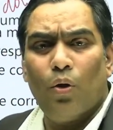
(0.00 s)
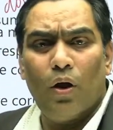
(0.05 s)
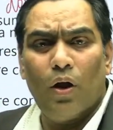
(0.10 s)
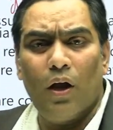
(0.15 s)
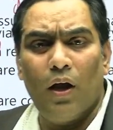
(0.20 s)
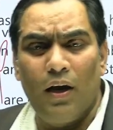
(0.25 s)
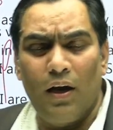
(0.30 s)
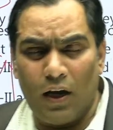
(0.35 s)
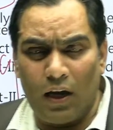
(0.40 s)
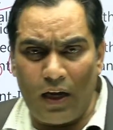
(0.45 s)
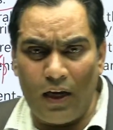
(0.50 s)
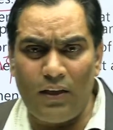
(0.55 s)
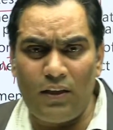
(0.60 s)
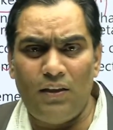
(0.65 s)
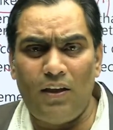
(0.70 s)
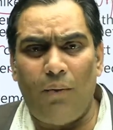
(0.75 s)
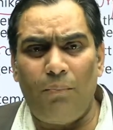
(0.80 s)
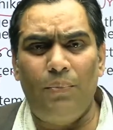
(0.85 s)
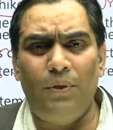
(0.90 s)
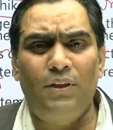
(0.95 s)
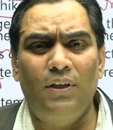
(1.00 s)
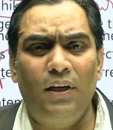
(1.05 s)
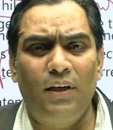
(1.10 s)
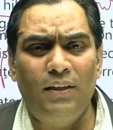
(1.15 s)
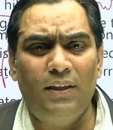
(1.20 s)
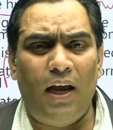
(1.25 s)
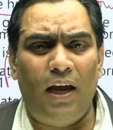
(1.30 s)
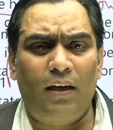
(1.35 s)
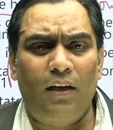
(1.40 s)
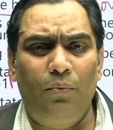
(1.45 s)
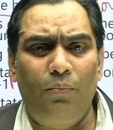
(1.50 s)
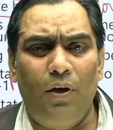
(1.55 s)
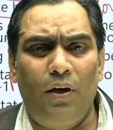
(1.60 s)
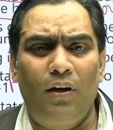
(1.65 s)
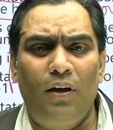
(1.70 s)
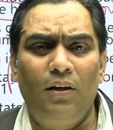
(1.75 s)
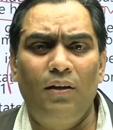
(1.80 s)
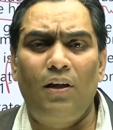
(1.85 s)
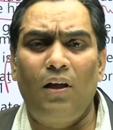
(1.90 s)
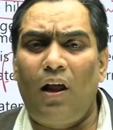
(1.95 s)
increase the business
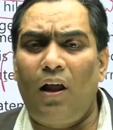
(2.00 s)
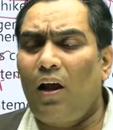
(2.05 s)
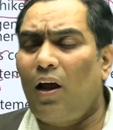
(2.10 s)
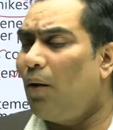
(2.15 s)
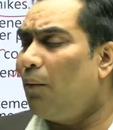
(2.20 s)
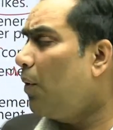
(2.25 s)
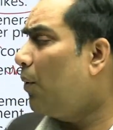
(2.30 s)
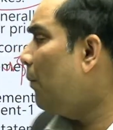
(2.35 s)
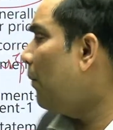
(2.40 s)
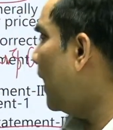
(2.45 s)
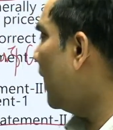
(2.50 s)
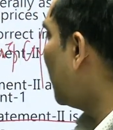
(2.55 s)
activity, the government